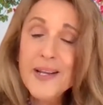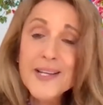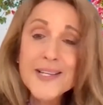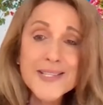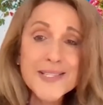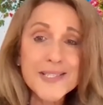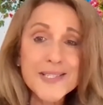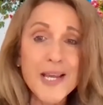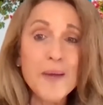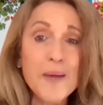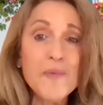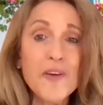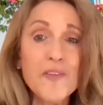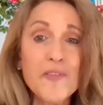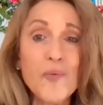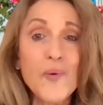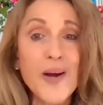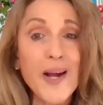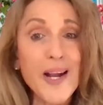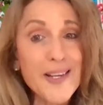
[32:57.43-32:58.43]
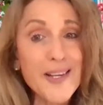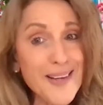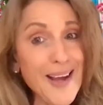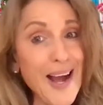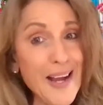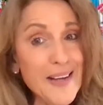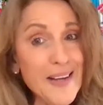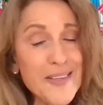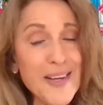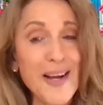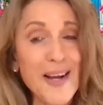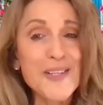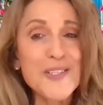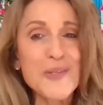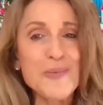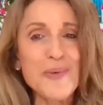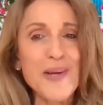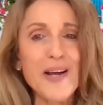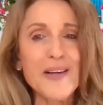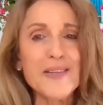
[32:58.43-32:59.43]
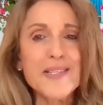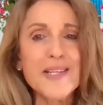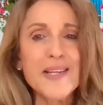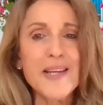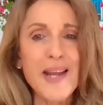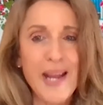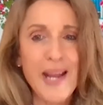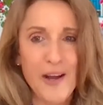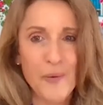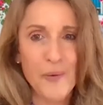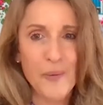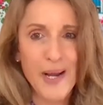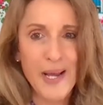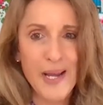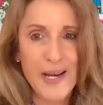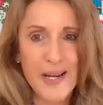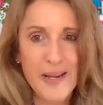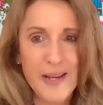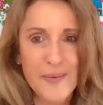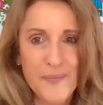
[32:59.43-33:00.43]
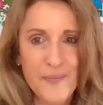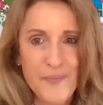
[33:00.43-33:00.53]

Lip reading: Some of what I talked about today already.